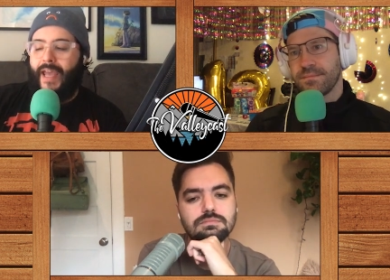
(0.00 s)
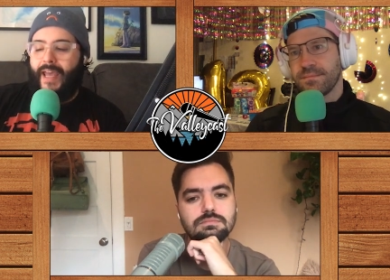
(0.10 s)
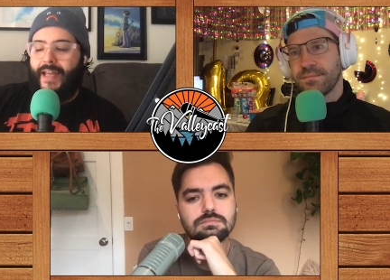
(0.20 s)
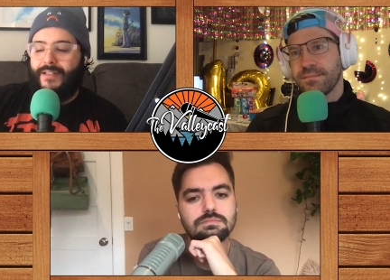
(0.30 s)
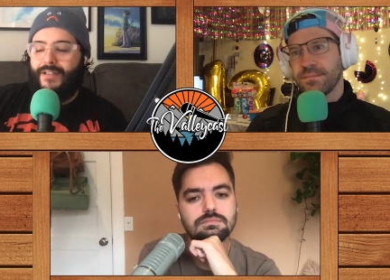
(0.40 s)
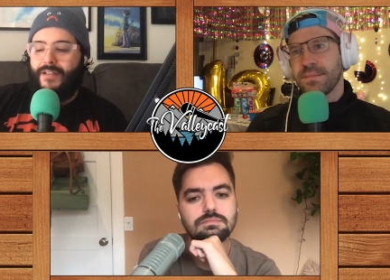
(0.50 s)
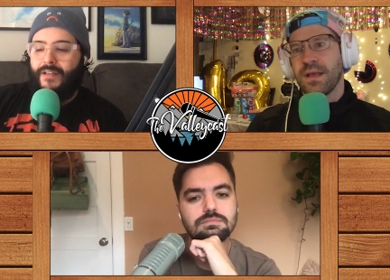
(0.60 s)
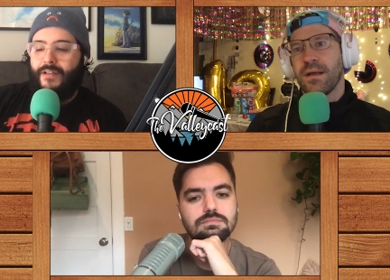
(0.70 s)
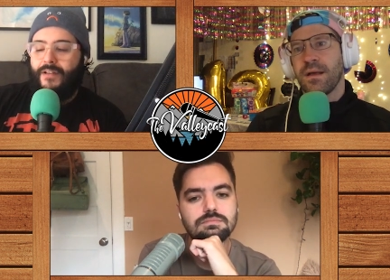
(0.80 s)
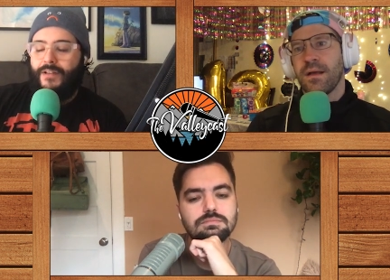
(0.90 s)
Speaker 1: And
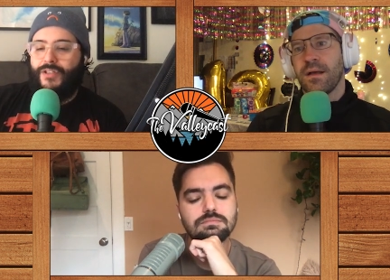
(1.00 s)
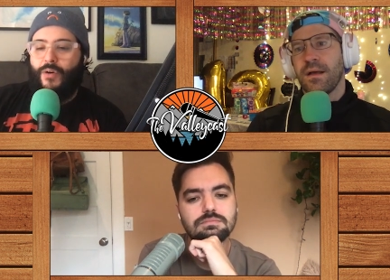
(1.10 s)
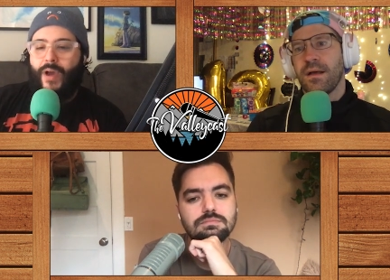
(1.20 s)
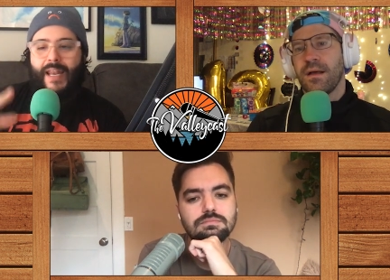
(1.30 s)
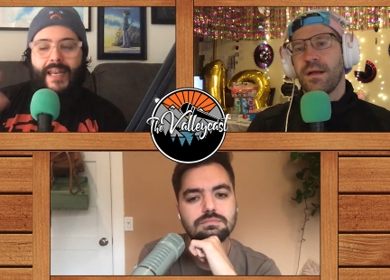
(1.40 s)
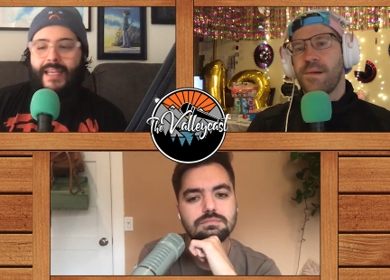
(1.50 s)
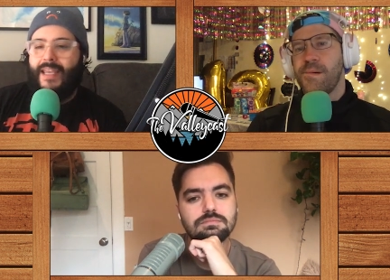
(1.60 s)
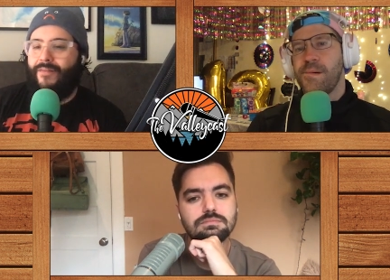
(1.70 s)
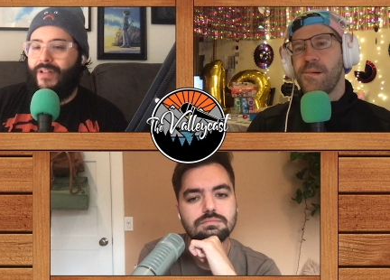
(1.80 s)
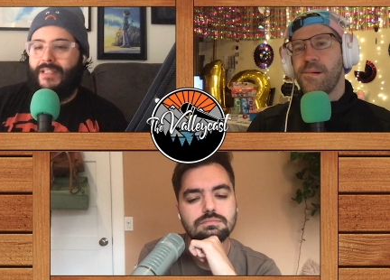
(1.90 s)
so at any
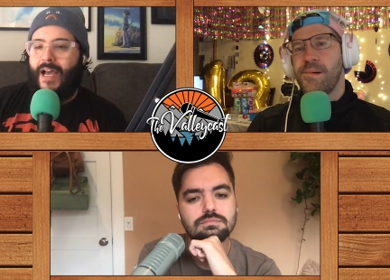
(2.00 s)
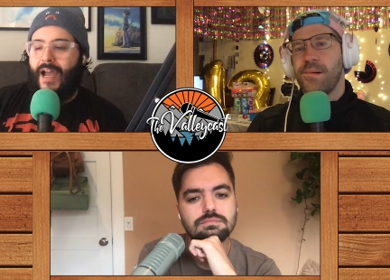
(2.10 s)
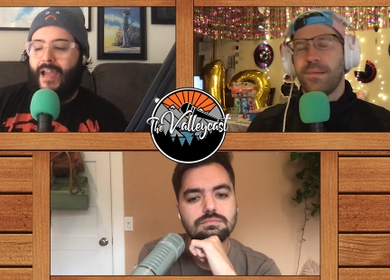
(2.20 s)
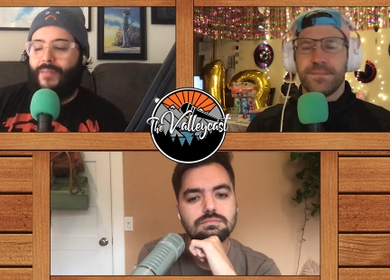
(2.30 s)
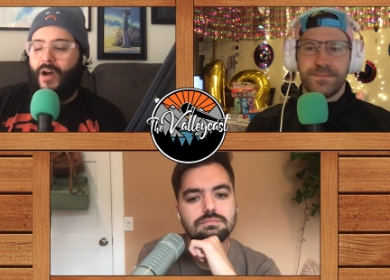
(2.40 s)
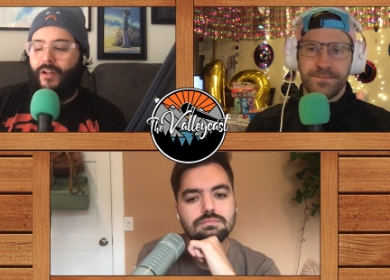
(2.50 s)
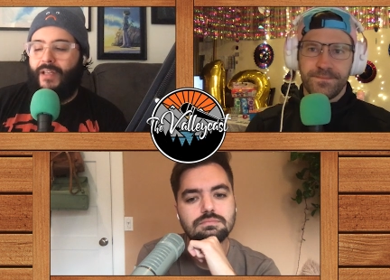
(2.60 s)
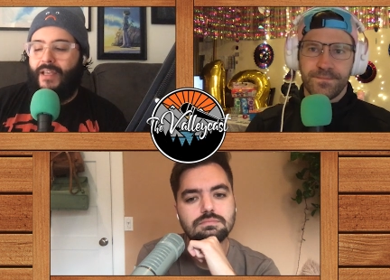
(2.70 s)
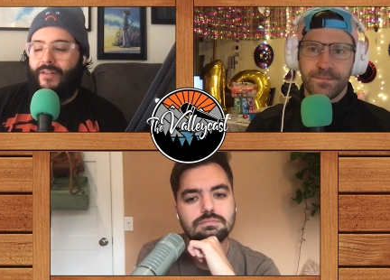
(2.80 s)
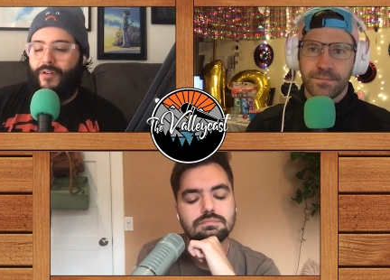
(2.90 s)
given time, I'll
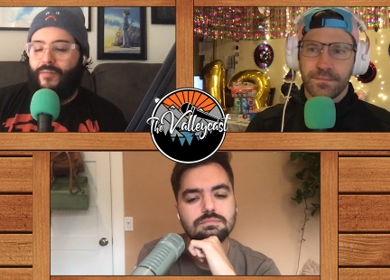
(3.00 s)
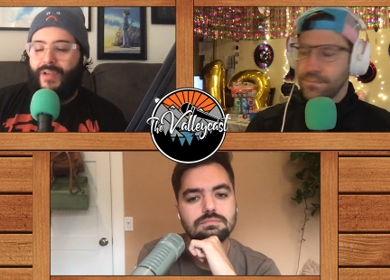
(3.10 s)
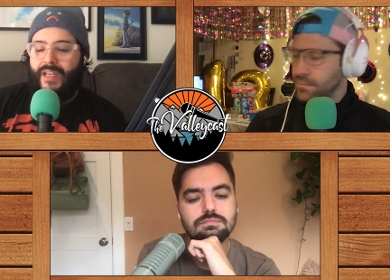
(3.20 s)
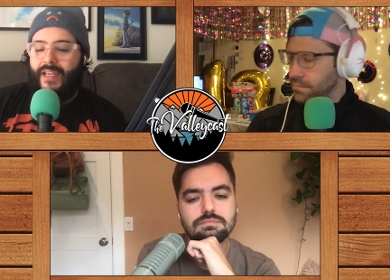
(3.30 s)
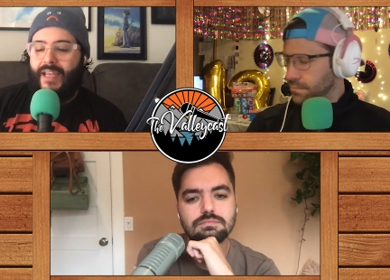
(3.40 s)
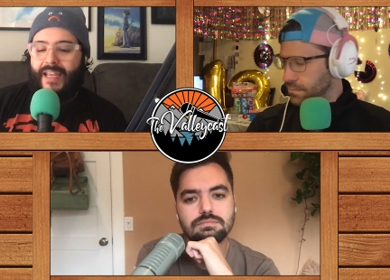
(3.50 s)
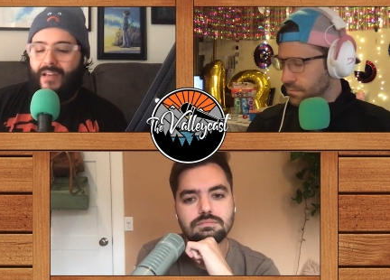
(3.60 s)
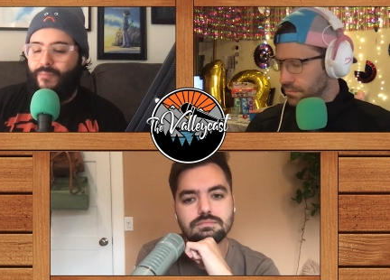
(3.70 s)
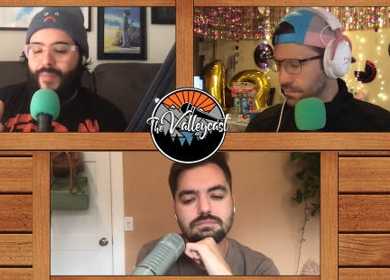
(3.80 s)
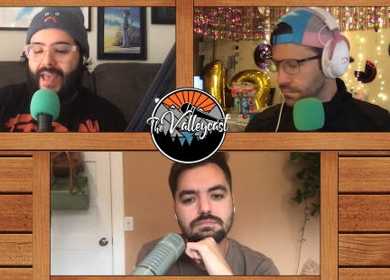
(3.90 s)
either be
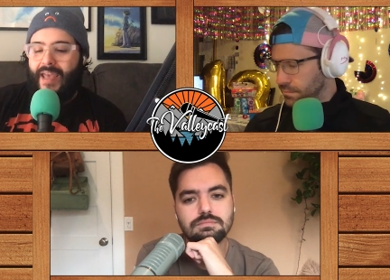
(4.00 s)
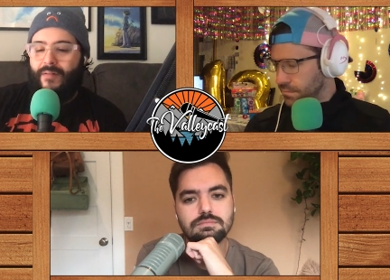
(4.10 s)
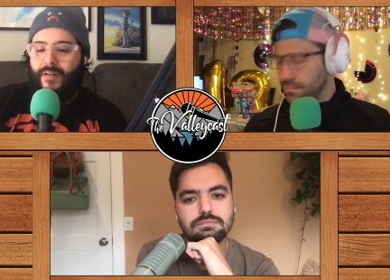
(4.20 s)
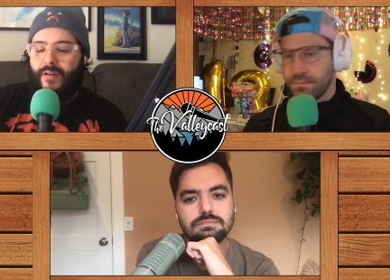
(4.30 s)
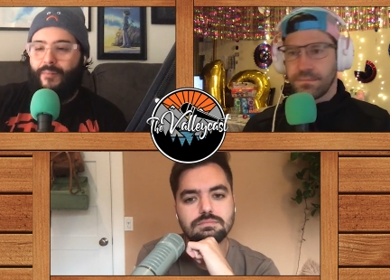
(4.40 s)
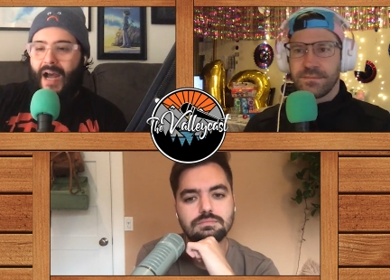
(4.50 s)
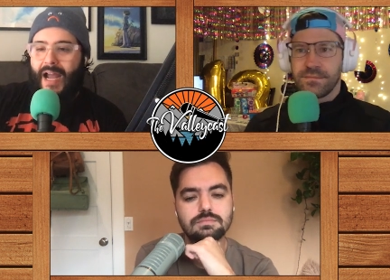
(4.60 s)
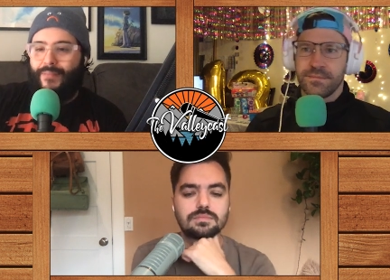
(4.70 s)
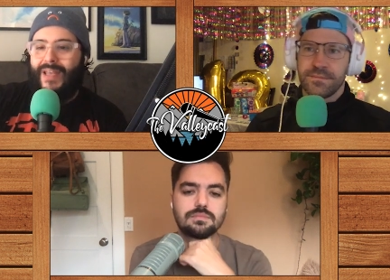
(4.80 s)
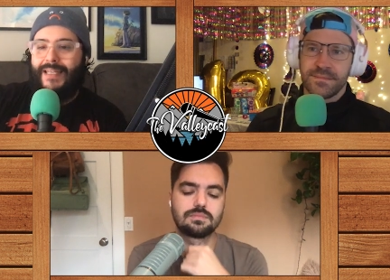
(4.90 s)
in bed
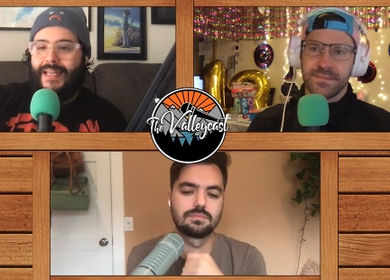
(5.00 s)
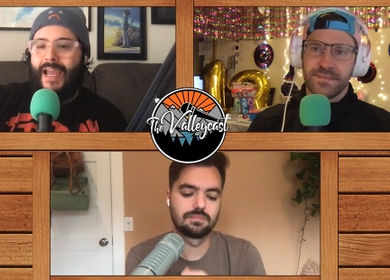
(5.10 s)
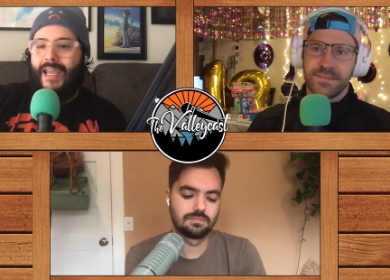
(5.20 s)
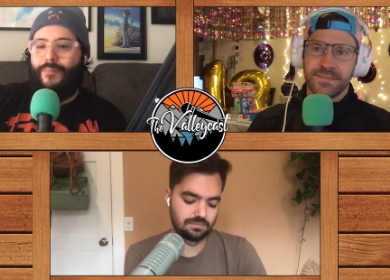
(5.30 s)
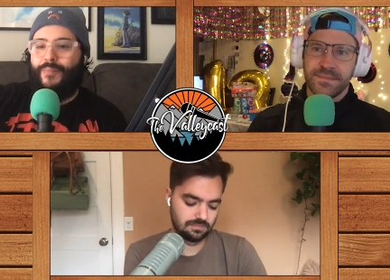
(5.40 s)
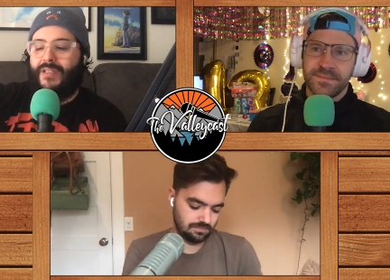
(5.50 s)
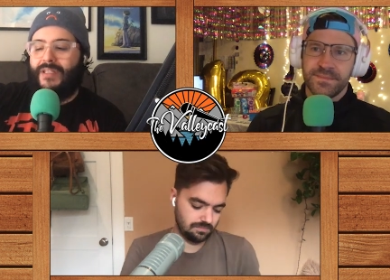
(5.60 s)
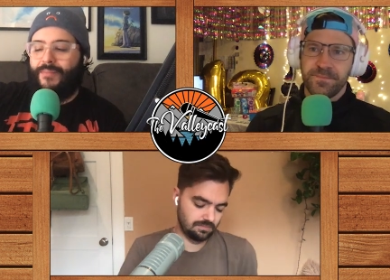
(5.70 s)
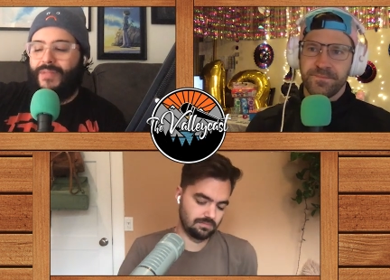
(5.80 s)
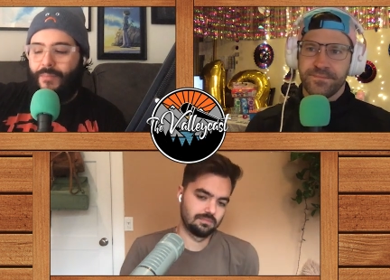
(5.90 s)
by midnight, but
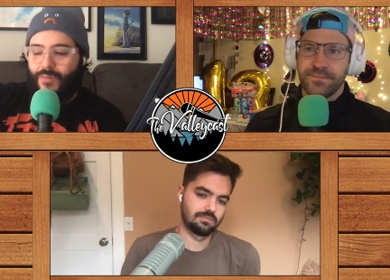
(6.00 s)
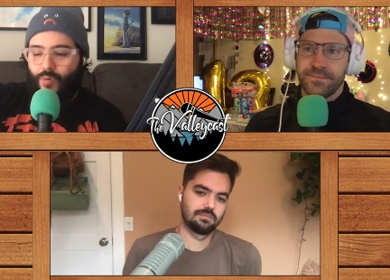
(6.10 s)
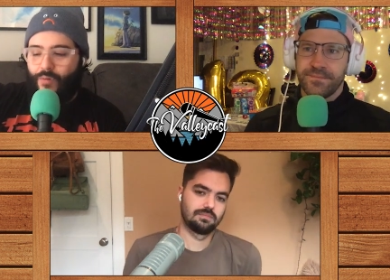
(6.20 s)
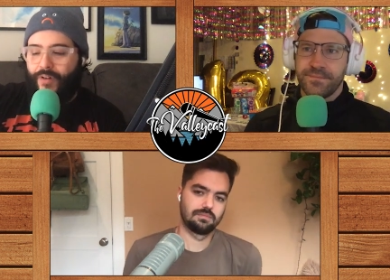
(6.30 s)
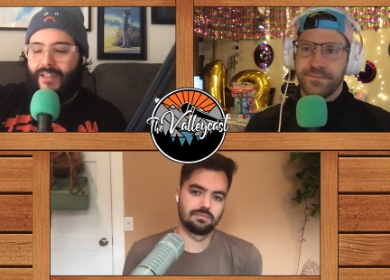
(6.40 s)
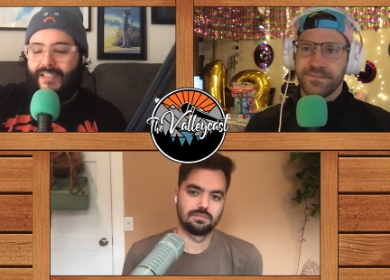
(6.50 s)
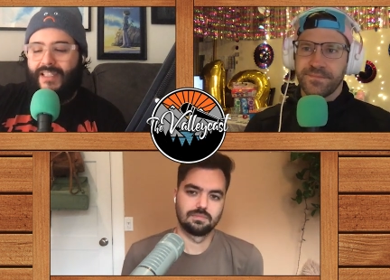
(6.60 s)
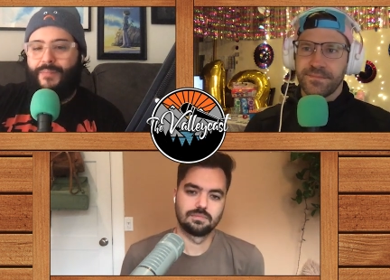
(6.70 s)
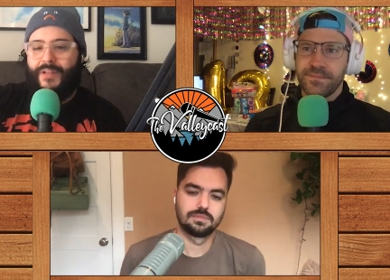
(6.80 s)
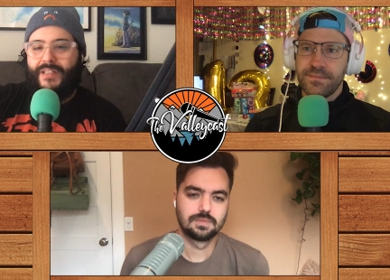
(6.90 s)
sometimes won't fall
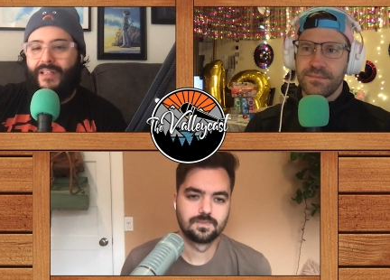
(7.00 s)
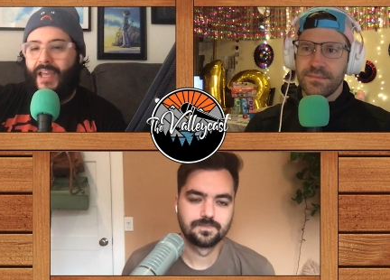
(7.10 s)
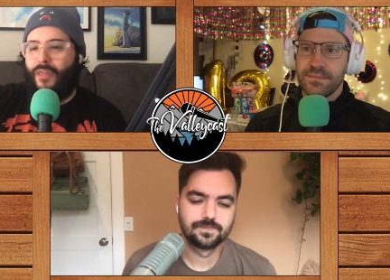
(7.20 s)
asleep until